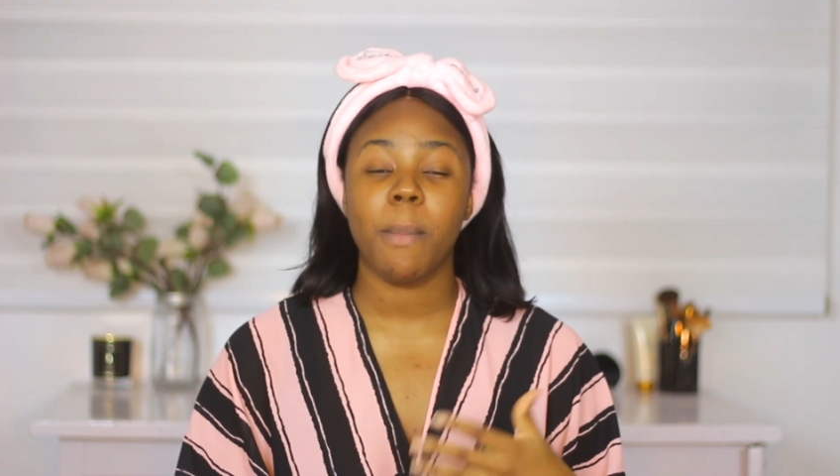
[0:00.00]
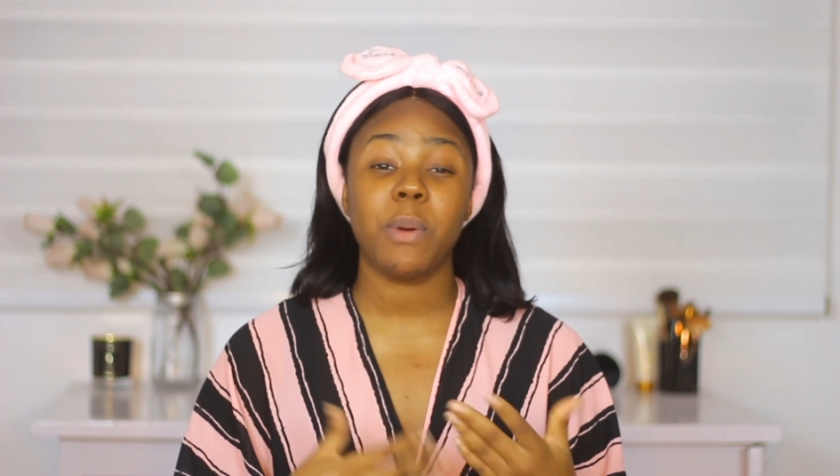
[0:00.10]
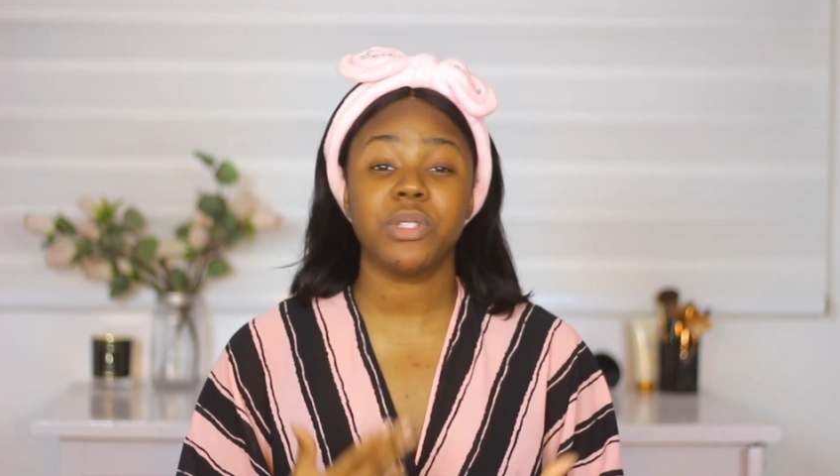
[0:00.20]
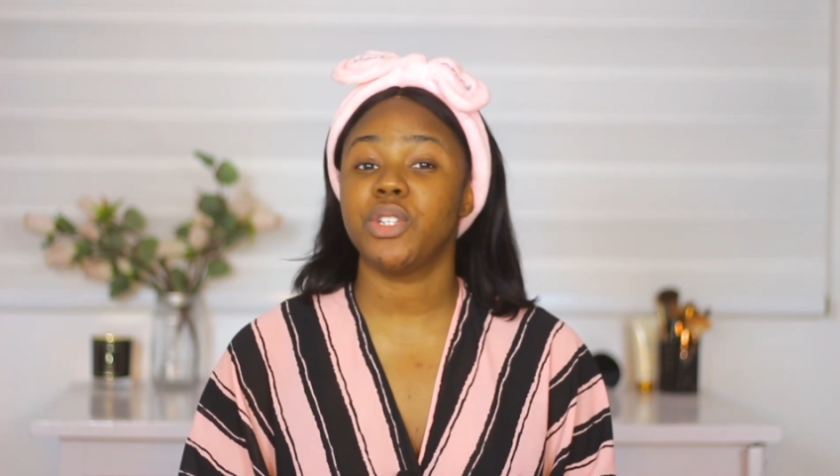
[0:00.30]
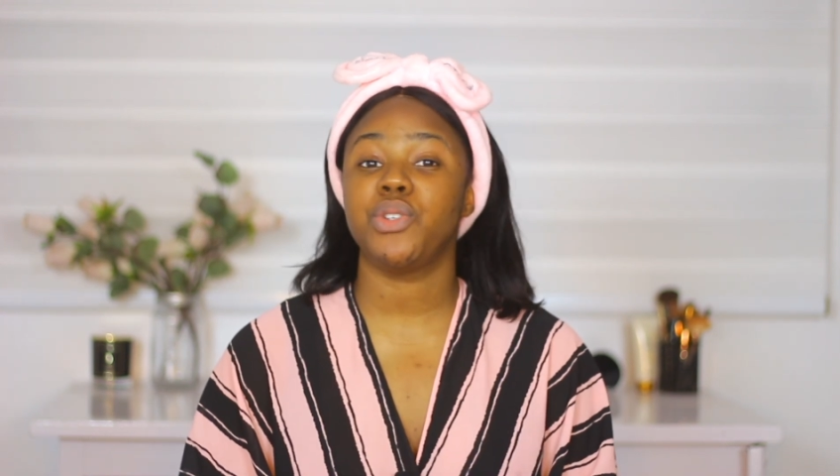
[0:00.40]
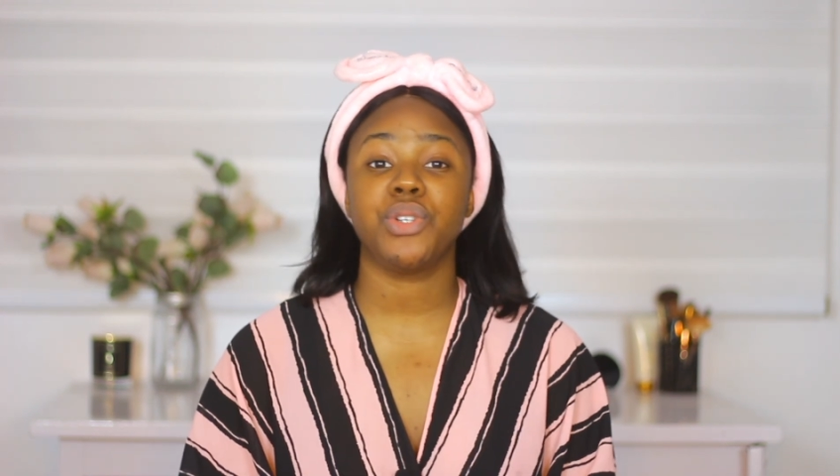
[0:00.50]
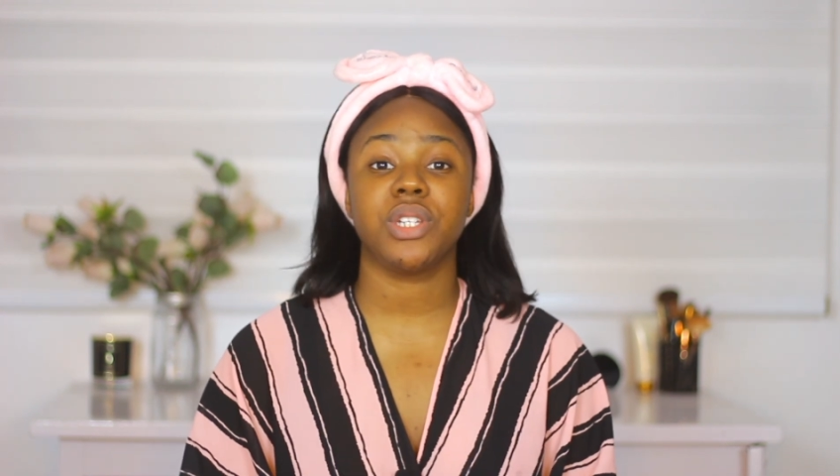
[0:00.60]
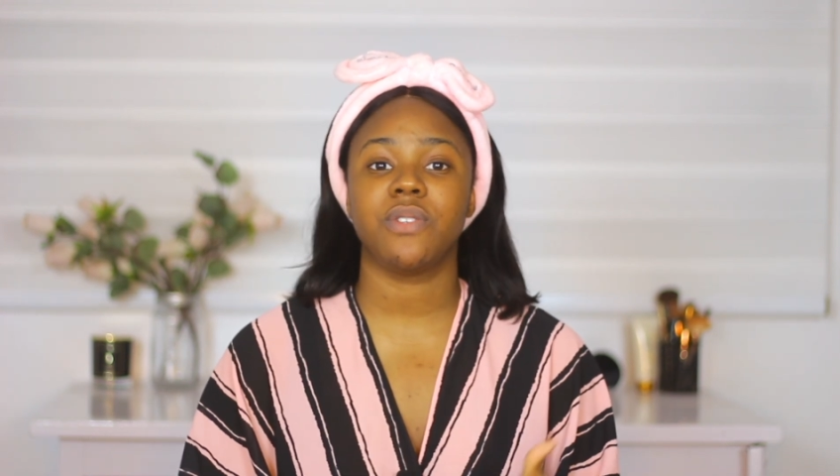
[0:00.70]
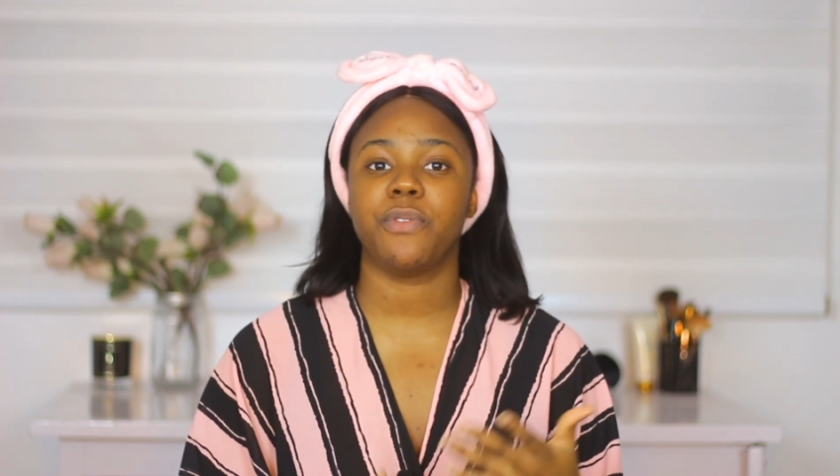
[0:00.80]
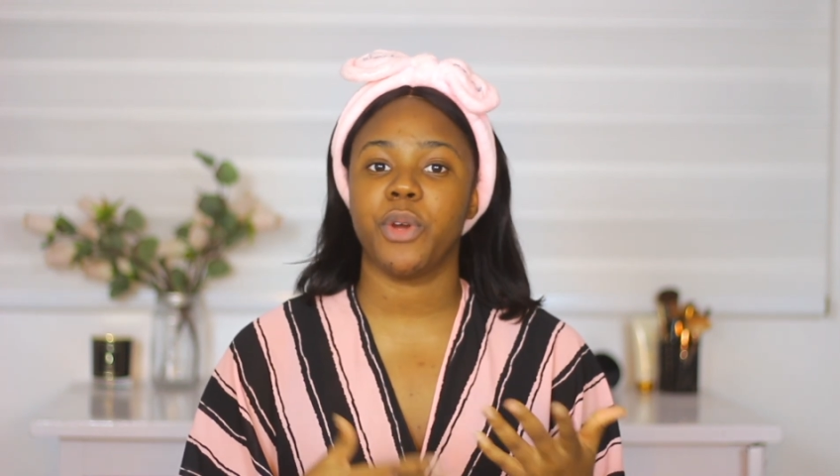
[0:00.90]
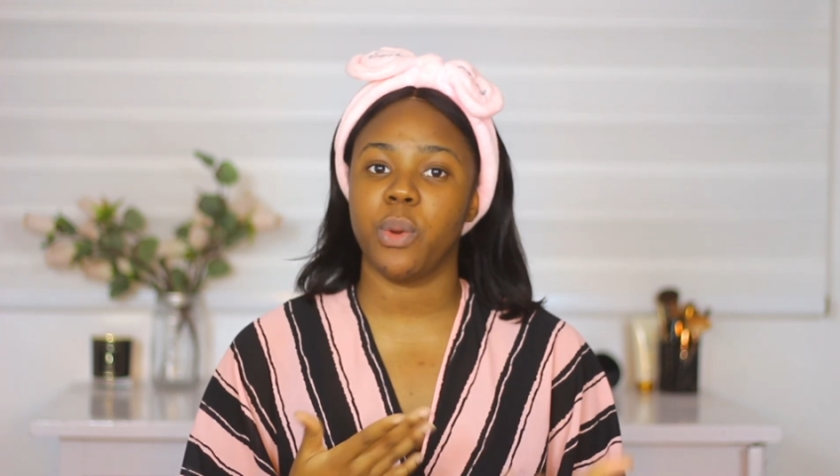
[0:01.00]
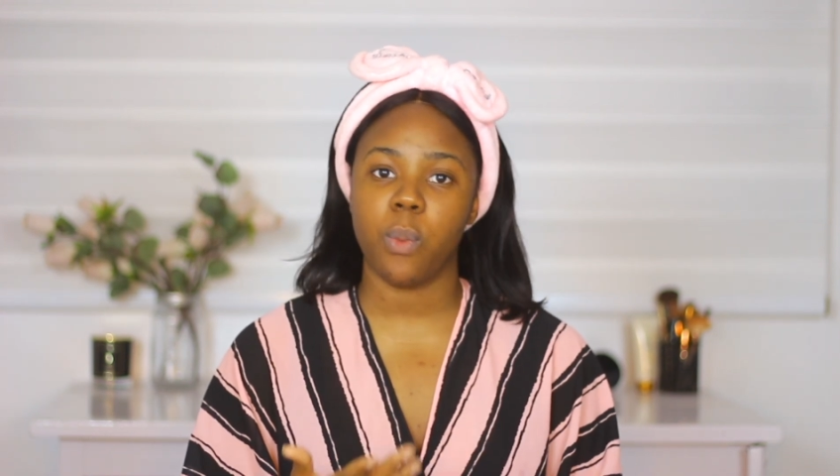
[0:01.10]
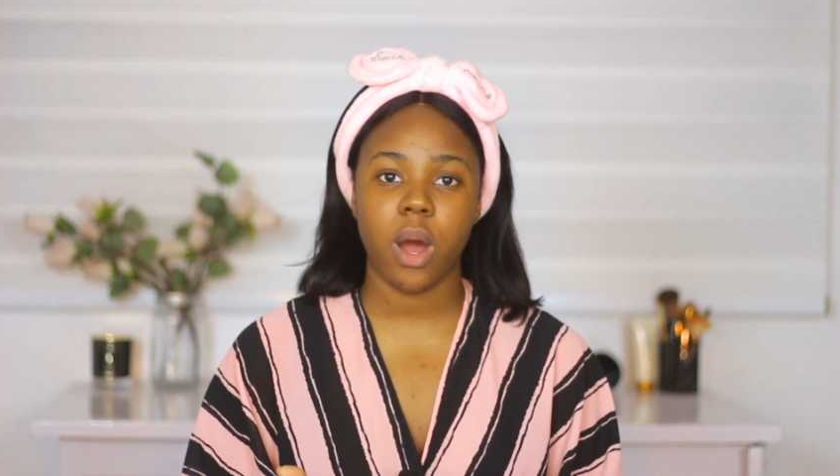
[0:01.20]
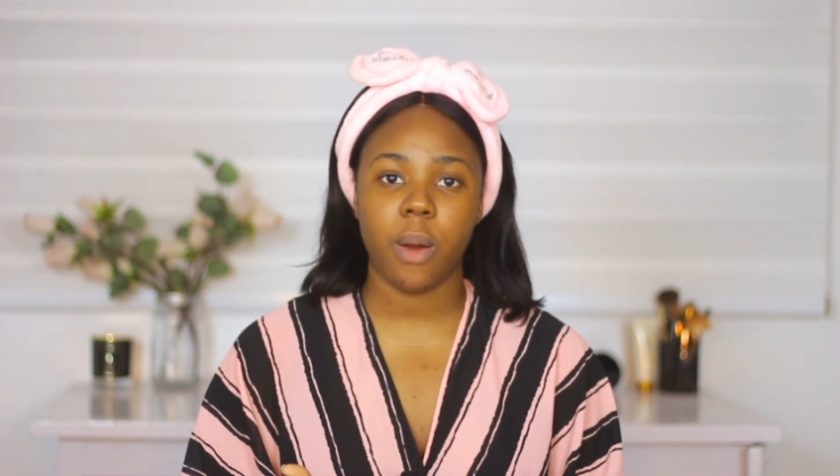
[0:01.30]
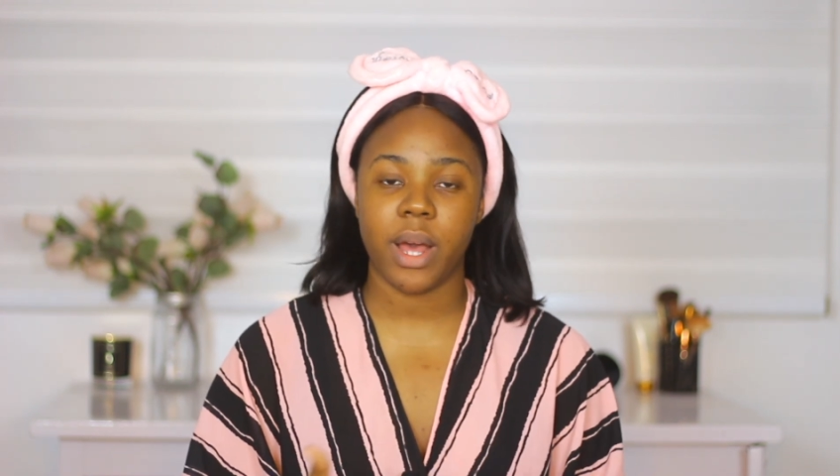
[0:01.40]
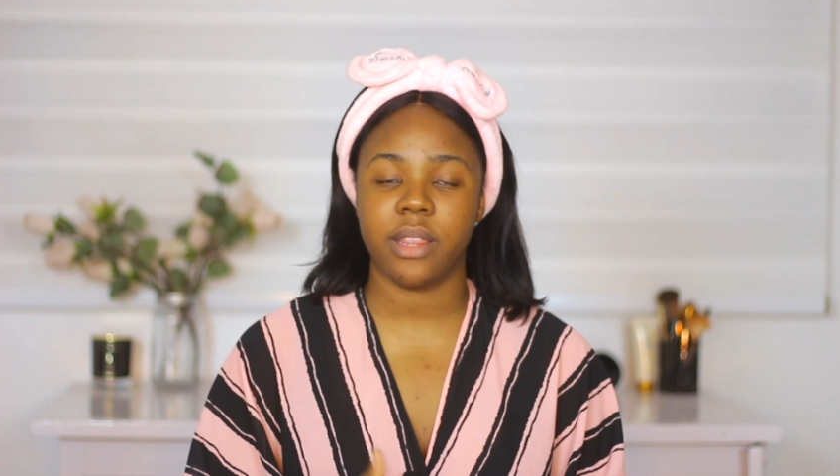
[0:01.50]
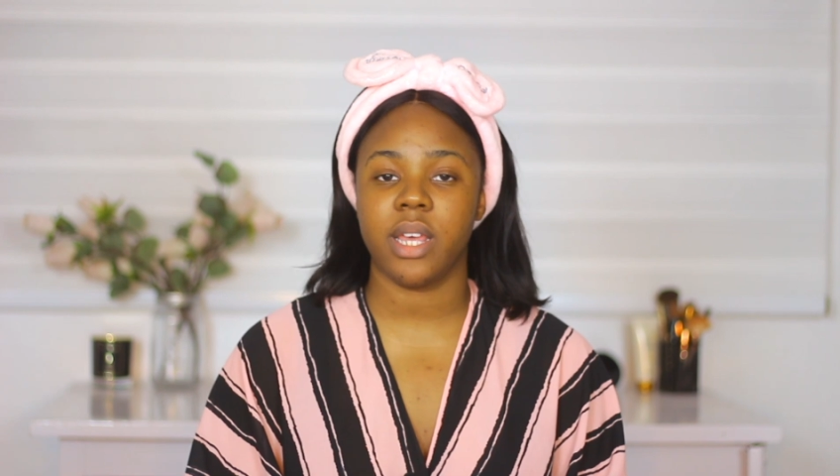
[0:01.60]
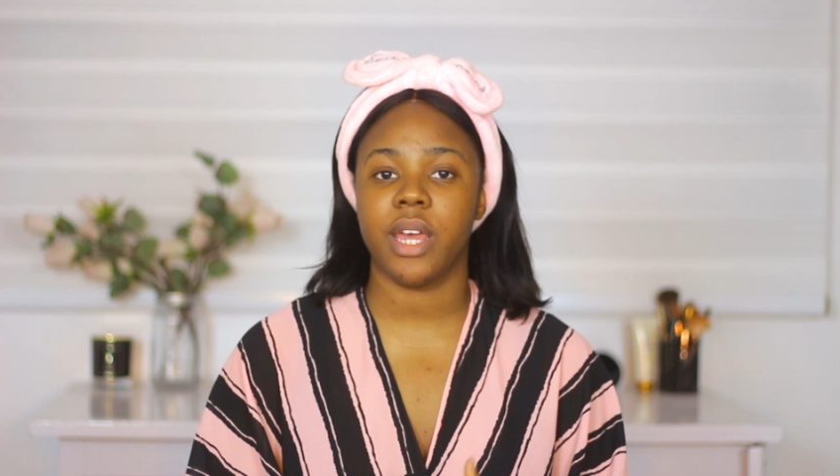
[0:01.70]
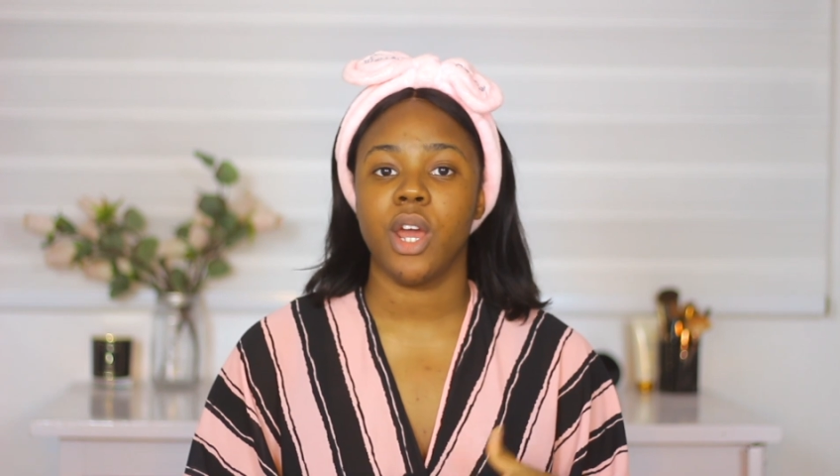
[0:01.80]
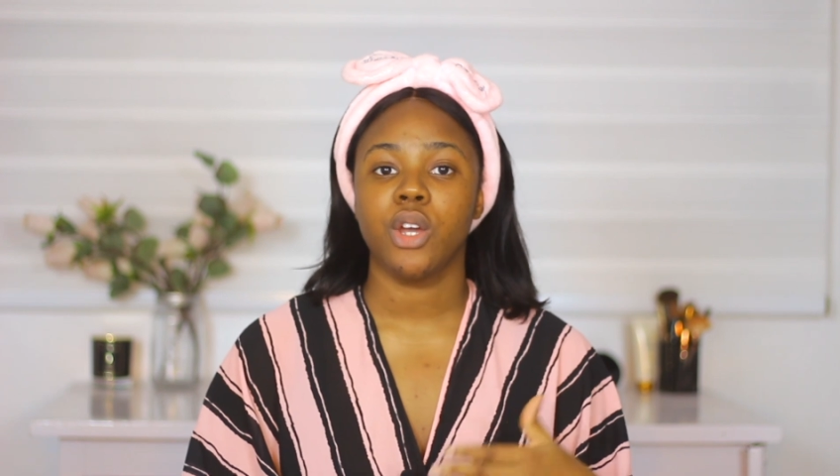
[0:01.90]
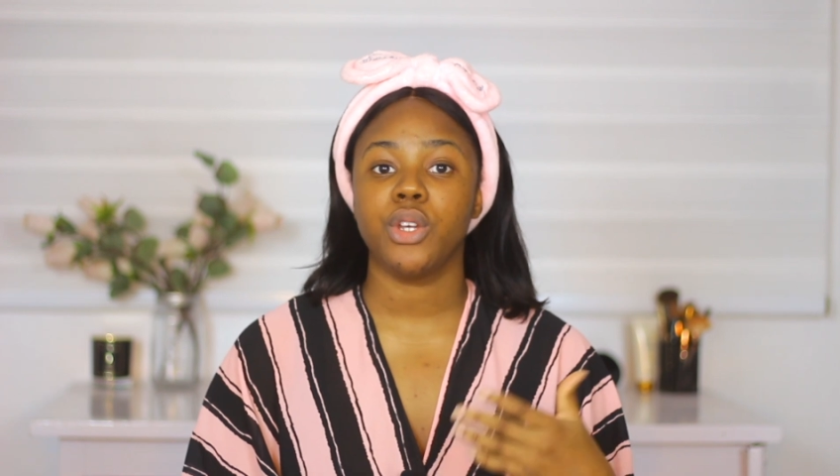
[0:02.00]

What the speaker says: but I wanted to use it for a while and then,